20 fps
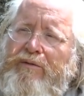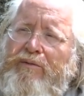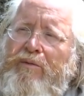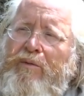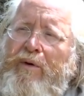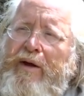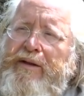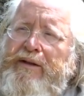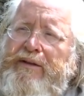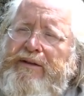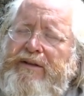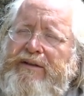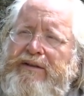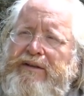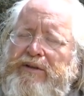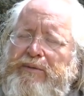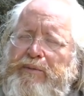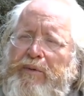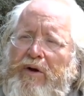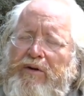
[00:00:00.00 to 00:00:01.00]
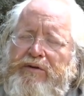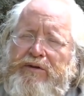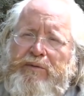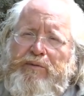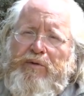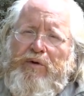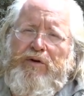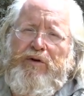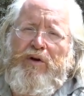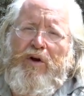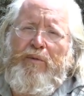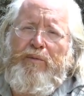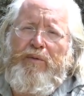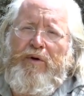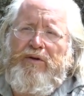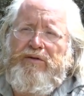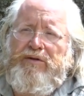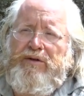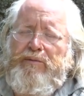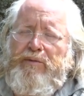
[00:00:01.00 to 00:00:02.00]
whether this is possible or not
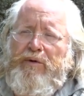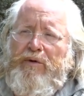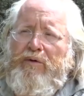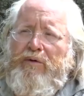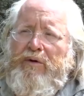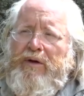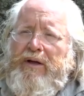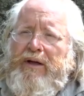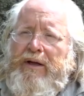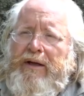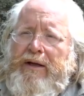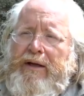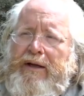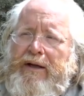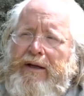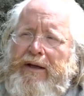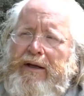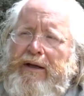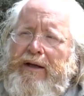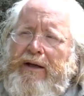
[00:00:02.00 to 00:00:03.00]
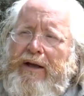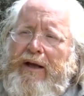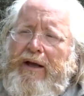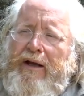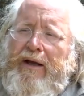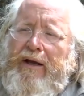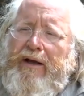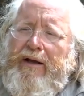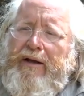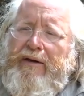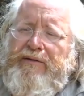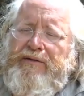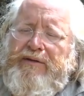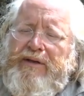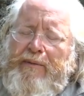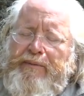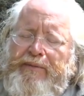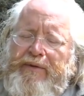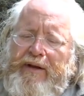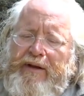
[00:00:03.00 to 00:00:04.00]
possible. If
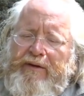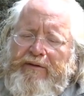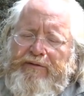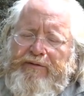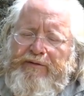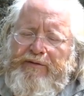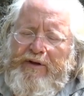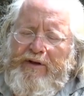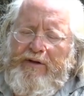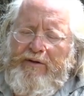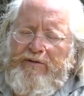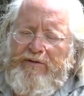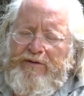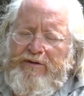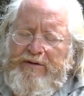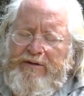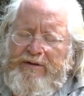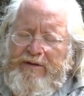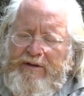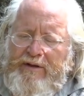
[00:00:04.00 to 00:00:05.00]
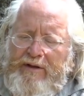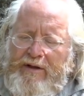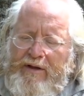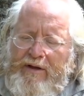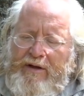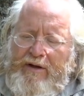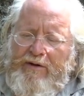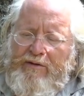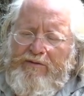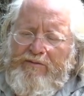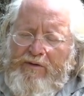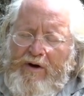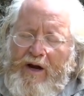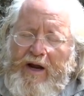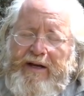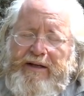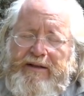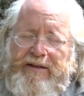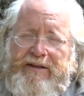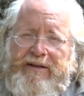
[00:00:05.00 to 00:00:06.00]
something feels
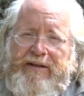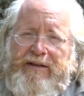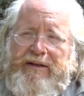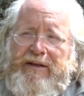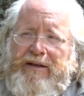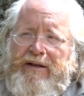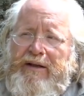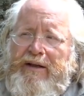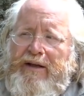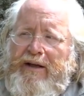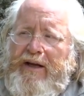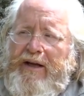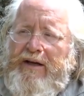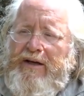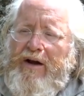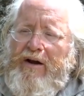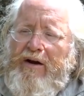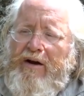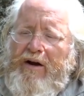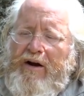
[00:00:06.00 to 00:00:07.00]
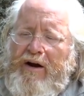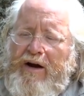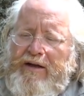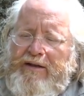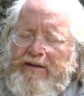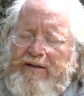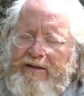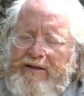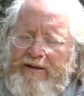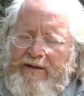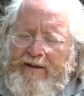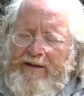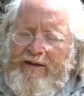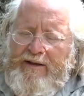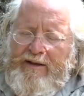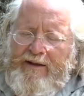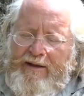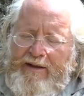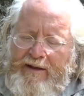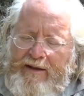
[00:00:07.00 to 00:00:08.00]
right in our heart,
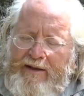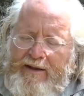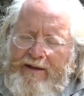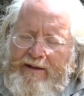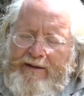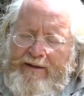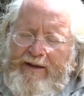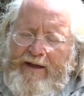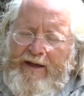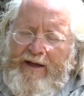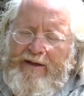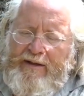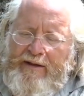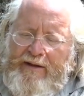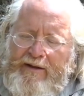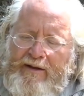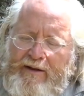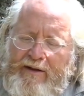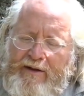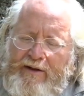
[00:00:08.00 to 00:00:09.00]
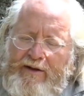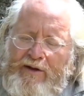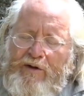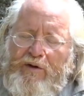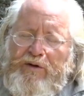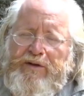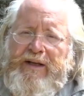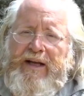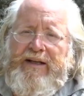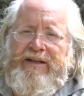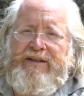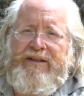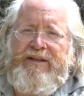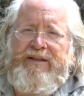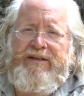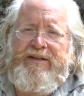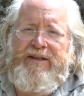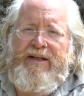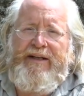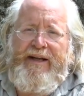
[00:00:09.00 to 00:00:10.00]
then that's
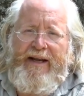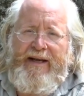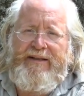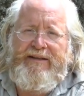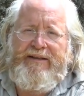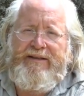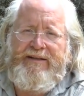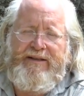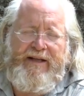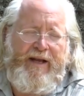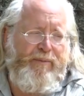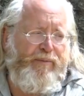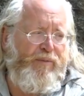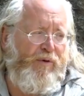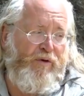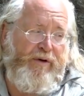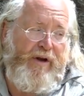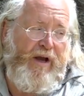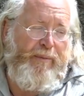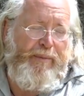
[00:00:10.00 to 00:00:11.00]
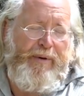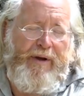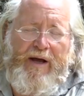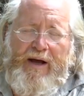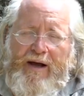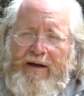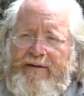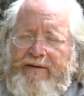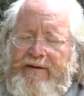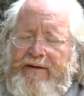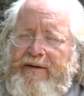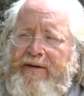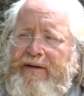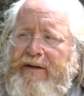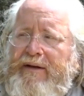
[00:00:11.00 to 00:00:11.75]
just the next step on our path.